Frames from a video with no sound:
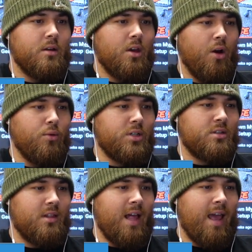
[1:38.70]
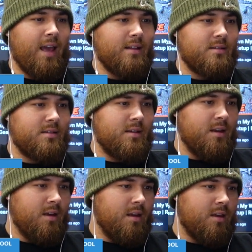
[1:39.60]
Coach Lance,
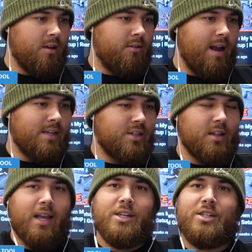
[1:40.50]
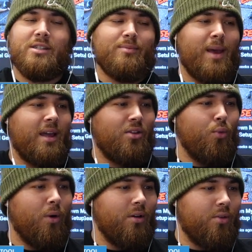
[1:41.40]
congratulations, man.
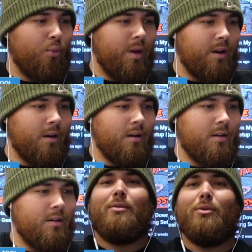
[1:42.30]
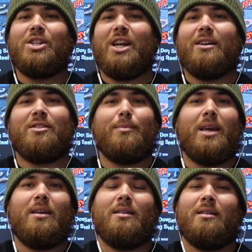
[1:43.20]
You are the winner. Reach out to
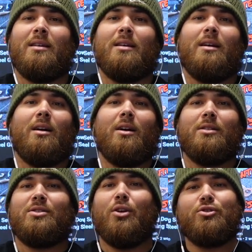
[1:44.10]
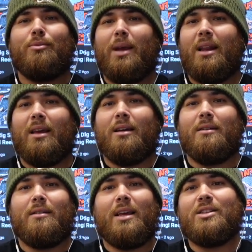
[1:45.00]
me on social media
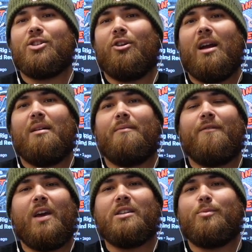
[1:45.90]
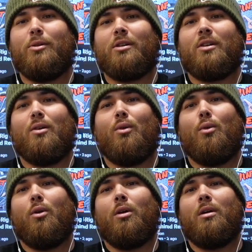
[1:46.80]
Instagram, Facebook,
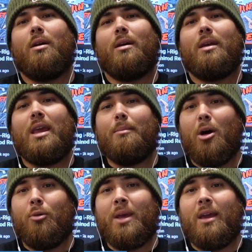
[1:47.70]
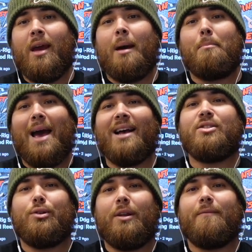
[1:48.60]
or email me at
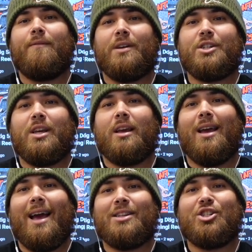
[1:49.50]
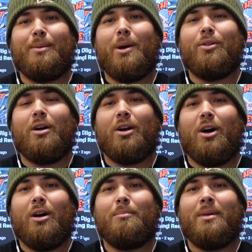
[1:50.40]
bassunionfishing at
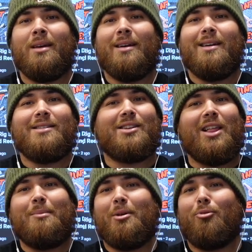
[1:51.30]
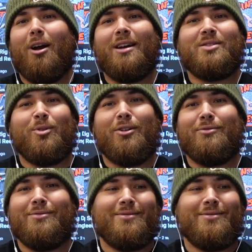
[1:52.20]
gmail.com to claim your prize, bro.